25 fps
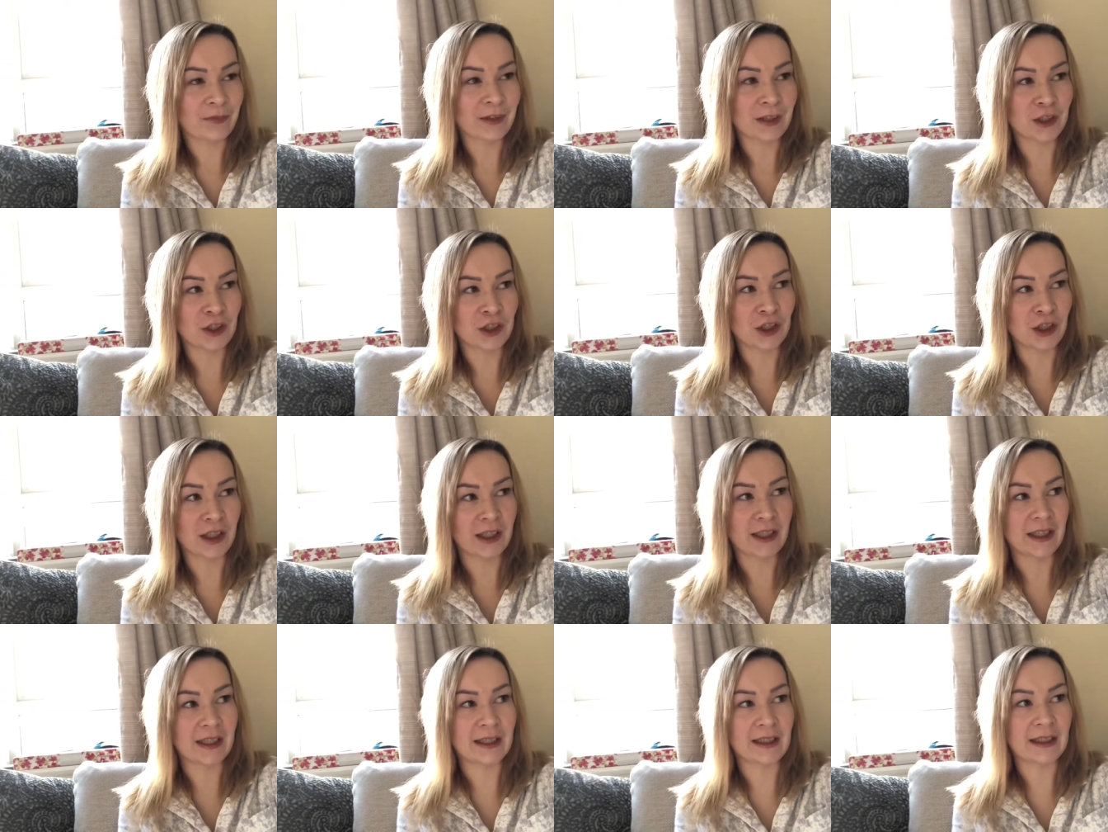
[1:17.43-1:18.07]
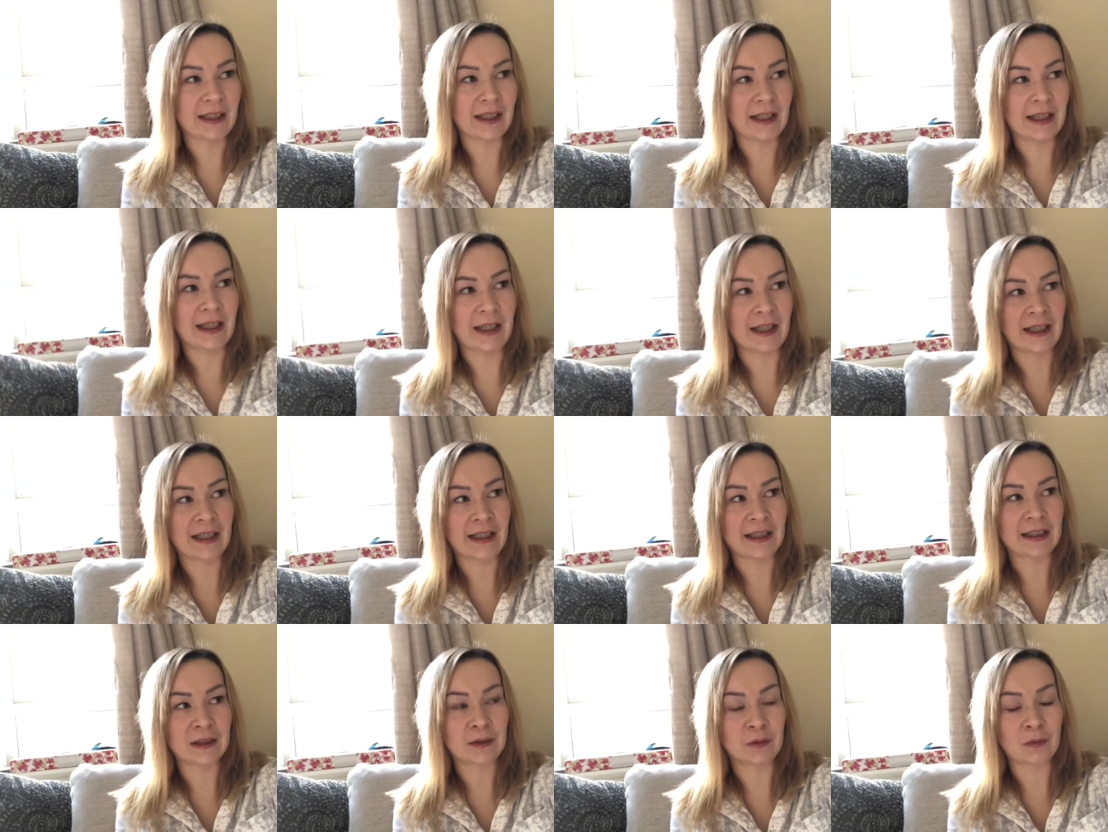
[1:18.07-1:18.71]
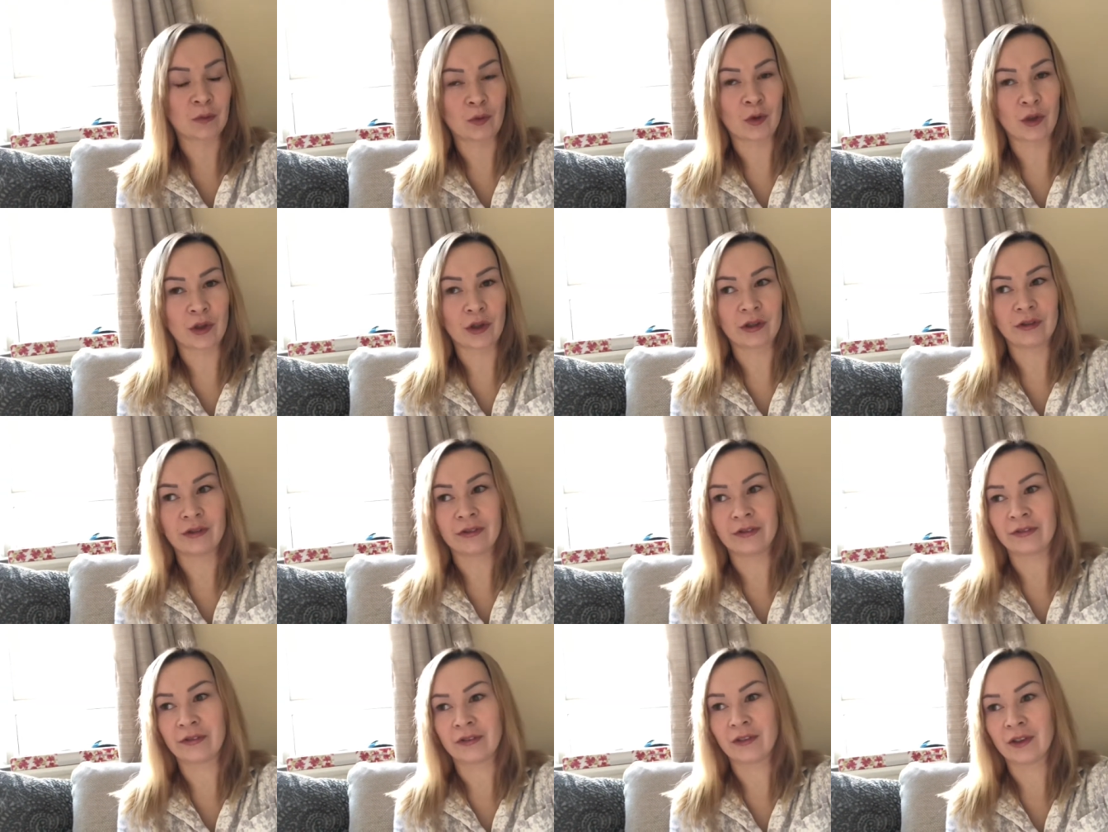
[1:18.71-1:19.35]
She is one
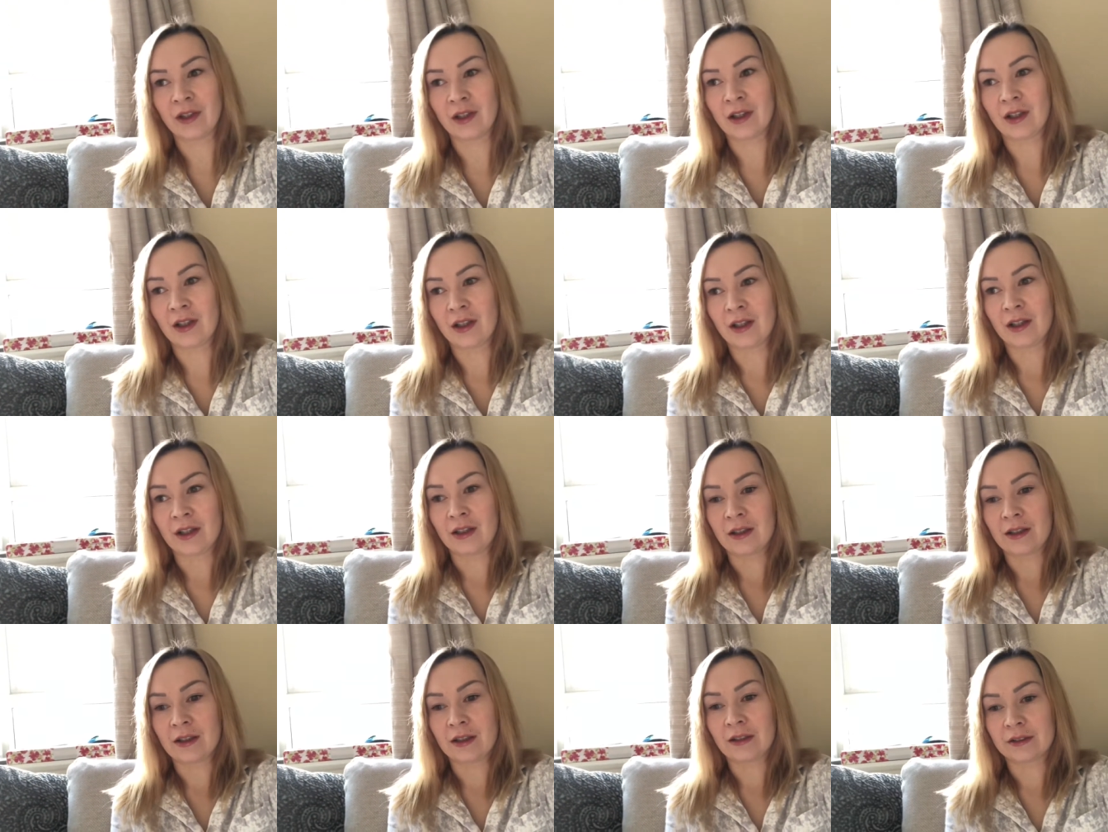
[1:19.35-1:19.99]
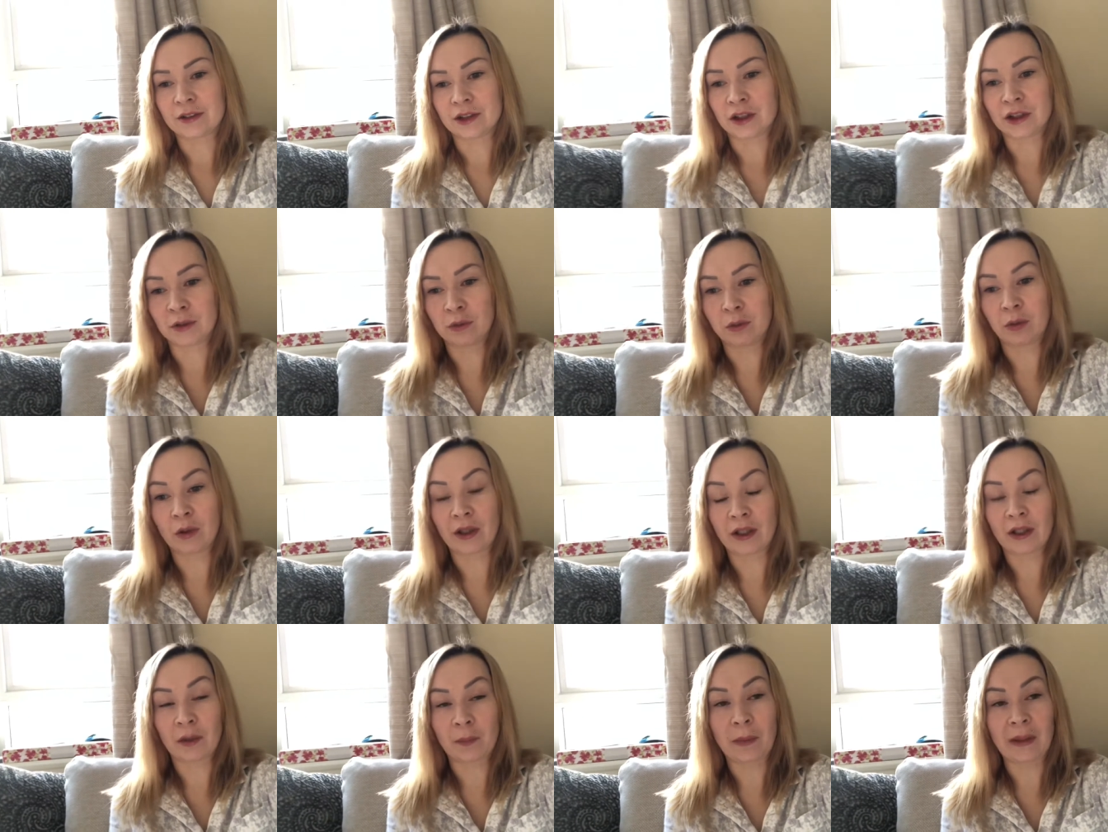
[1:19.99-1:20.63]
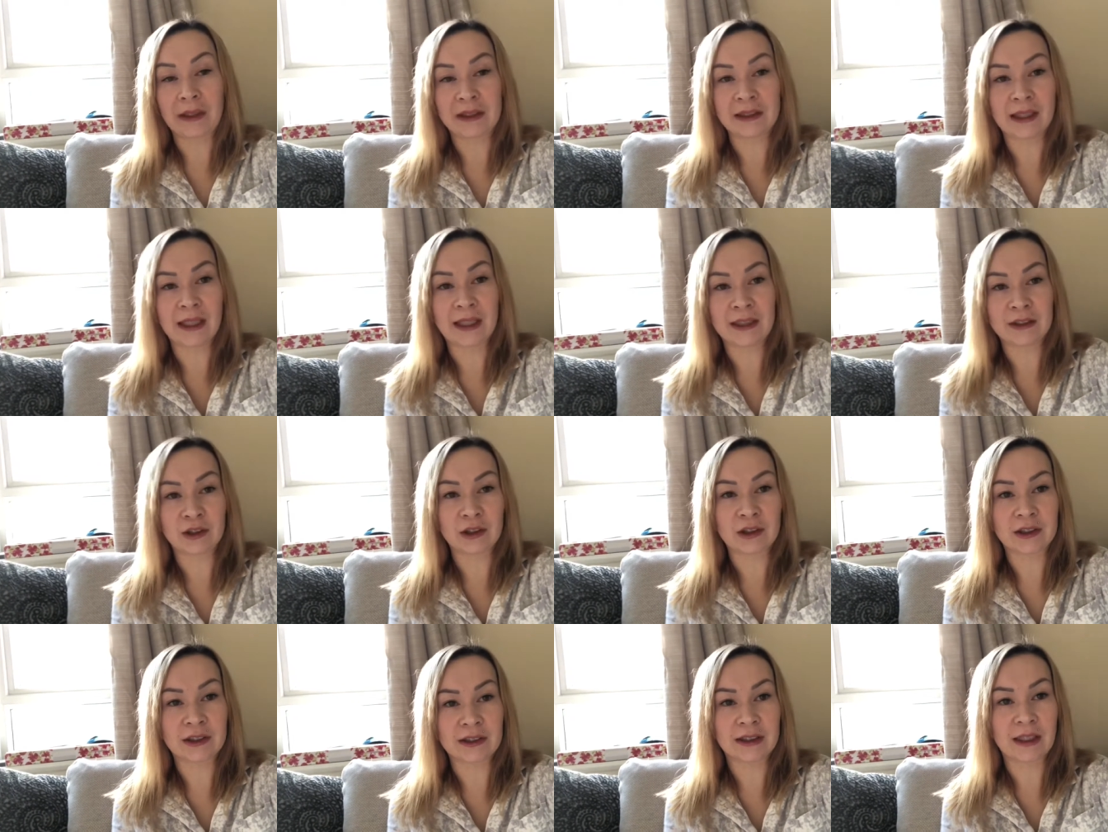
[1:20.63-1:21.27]
of she's one of the best
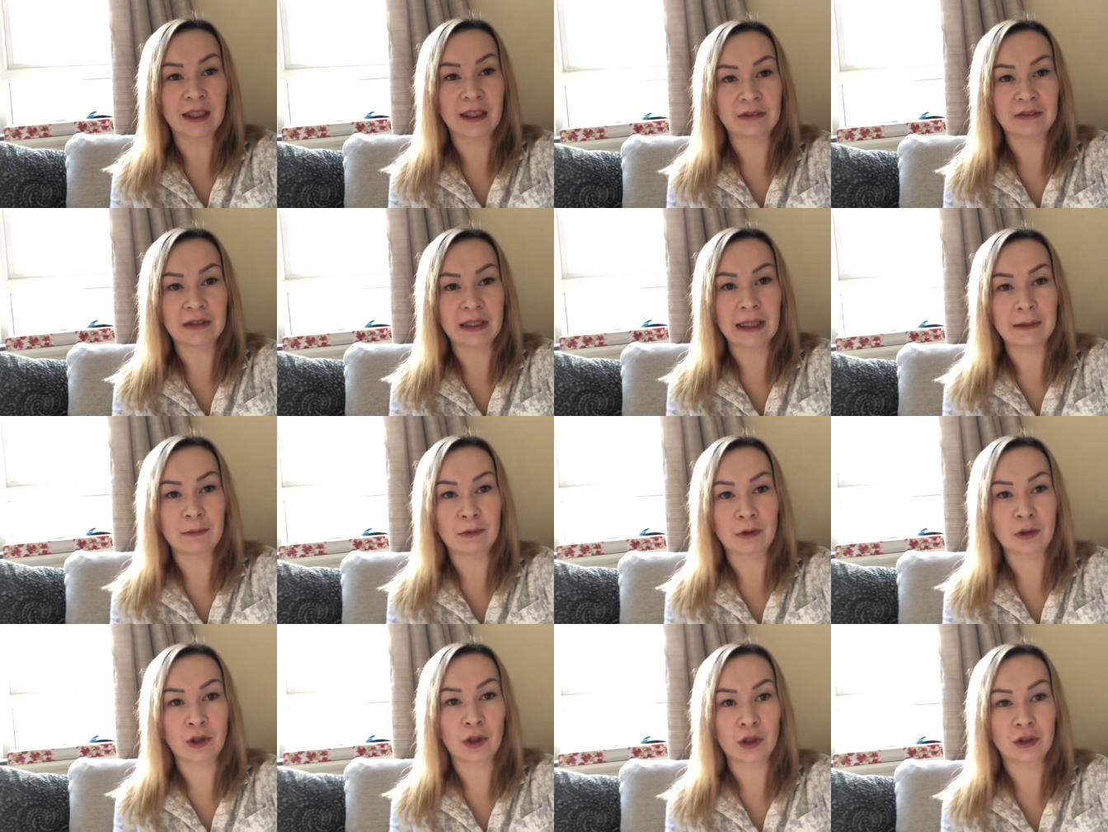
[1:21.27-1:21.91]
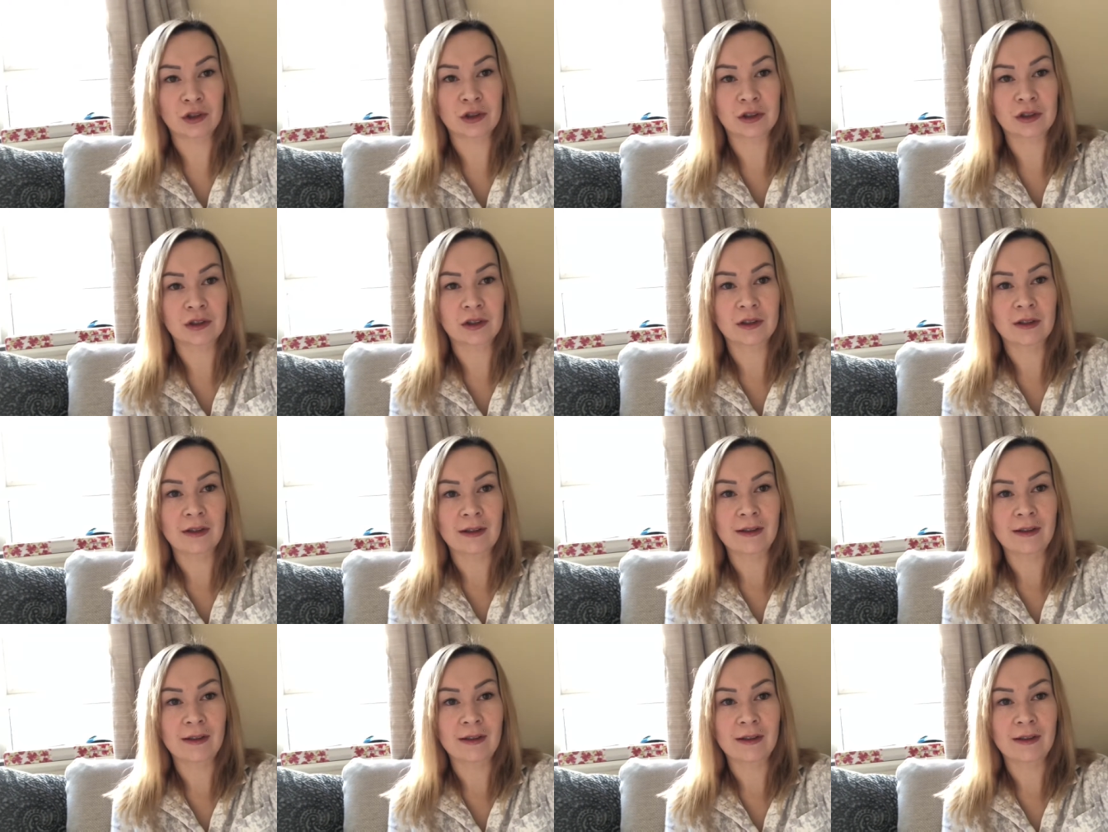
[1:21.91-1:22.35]
hairdressers I've came across.